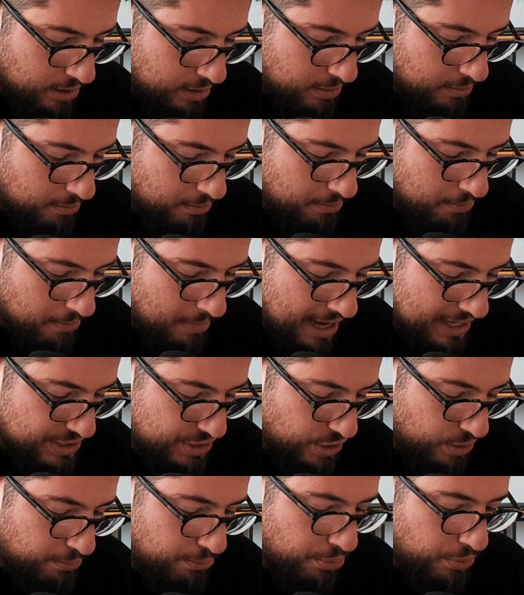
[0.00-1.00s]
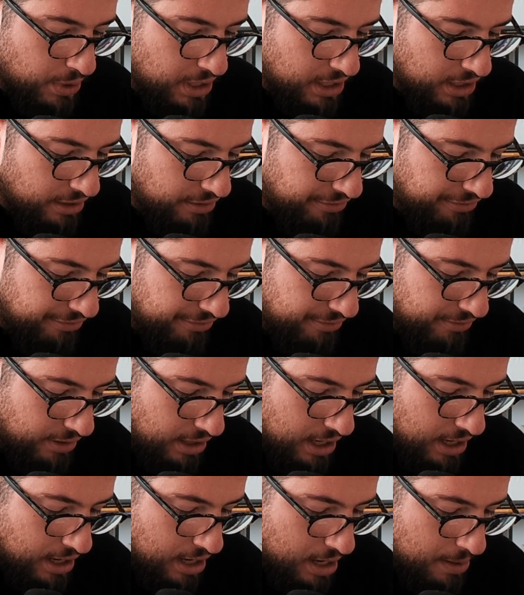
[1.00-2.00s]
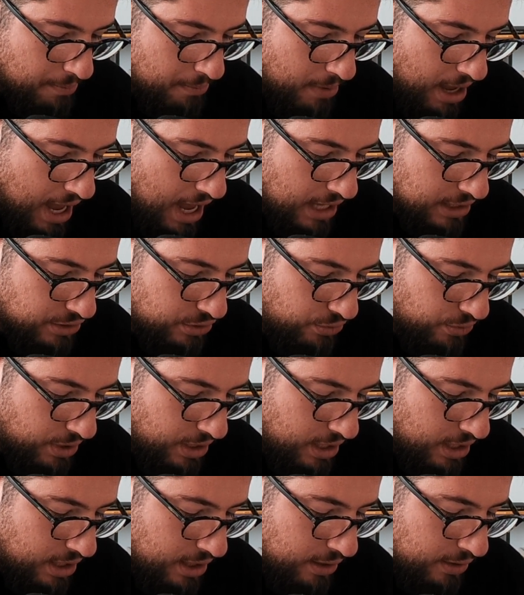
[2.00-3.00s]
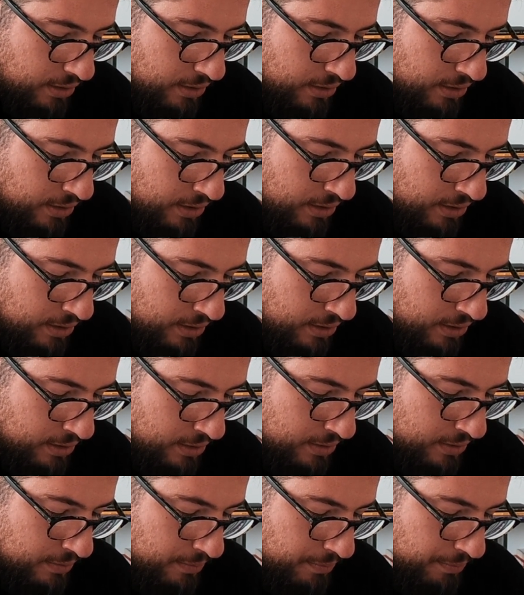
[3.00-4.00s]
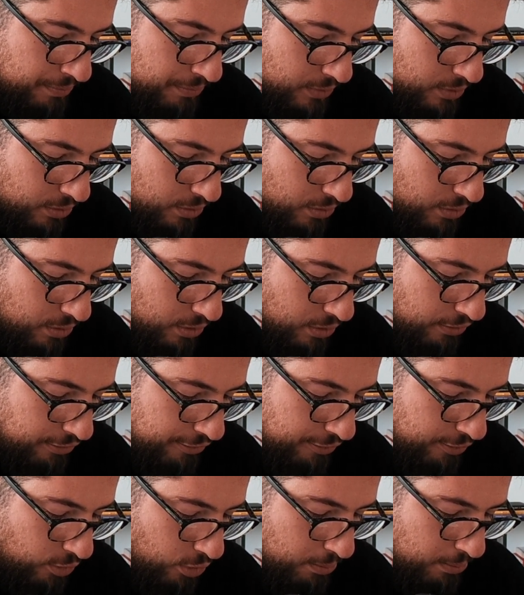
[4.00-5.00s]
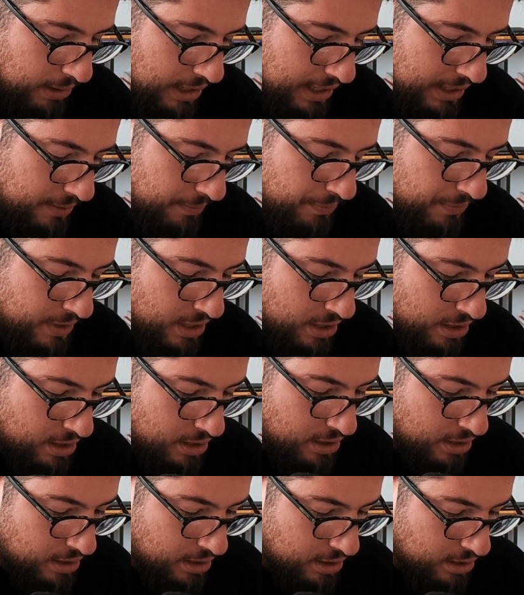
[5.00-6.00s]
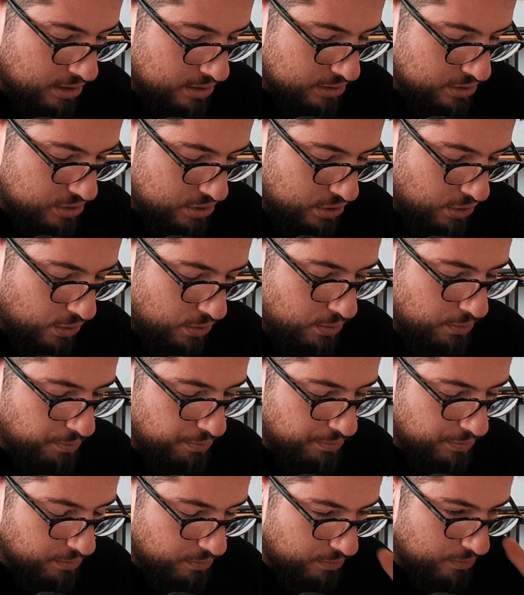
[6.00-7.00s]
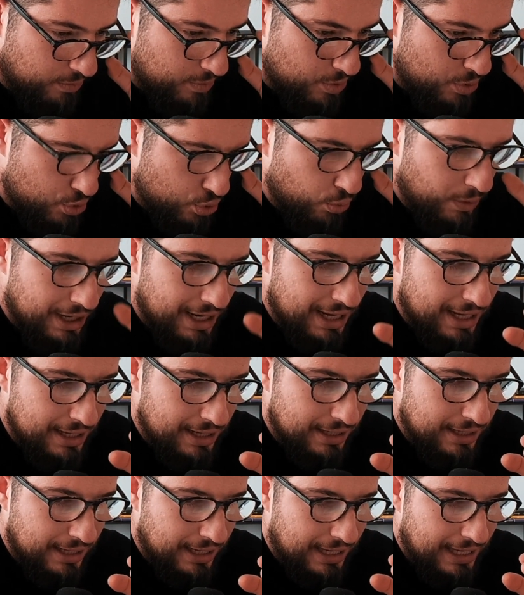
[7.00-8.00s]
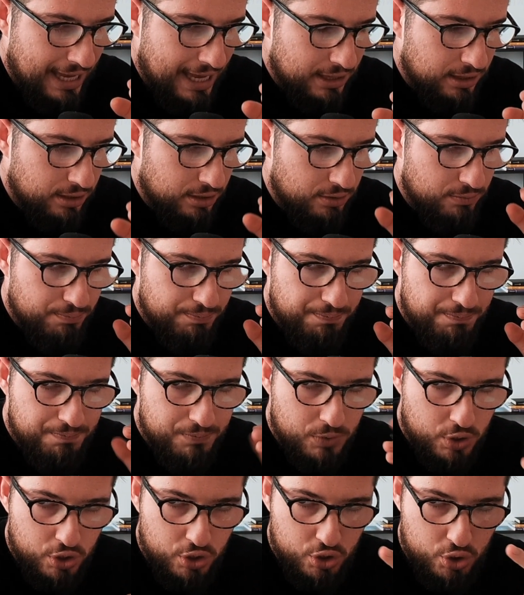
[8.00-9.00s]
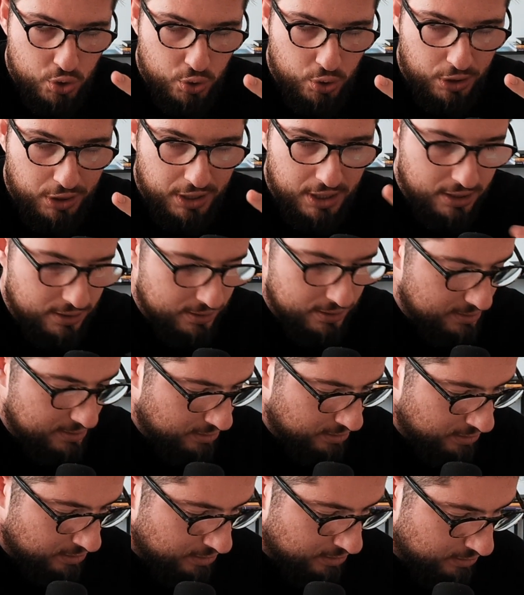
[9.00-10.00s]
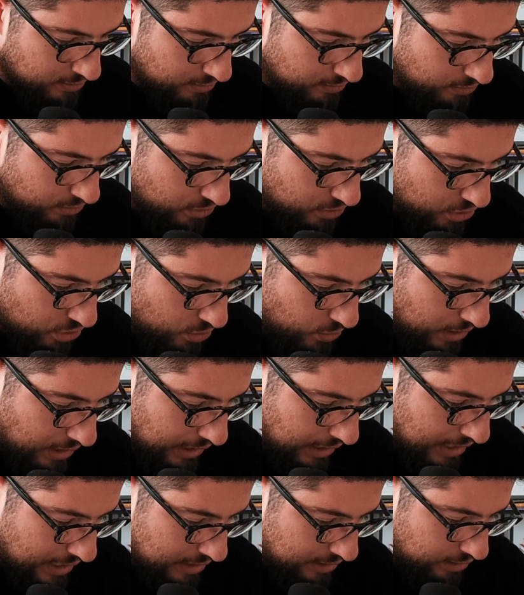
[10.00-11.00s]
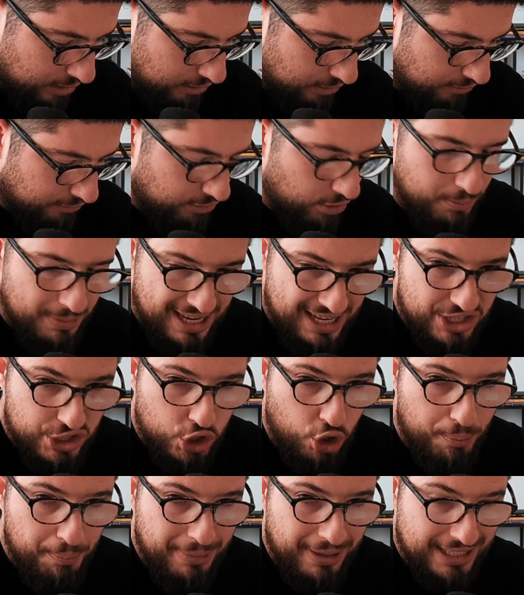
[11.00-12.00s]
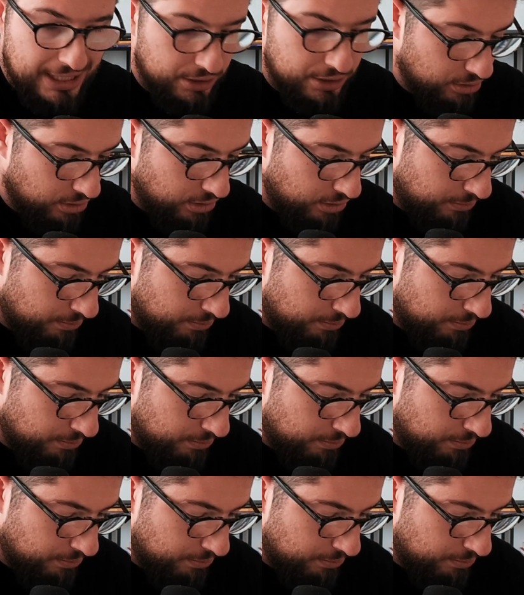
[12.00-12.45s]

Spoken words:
Magic Brief, Atria, or Foreplay. So you want to get 2 things. You want to get from each competitor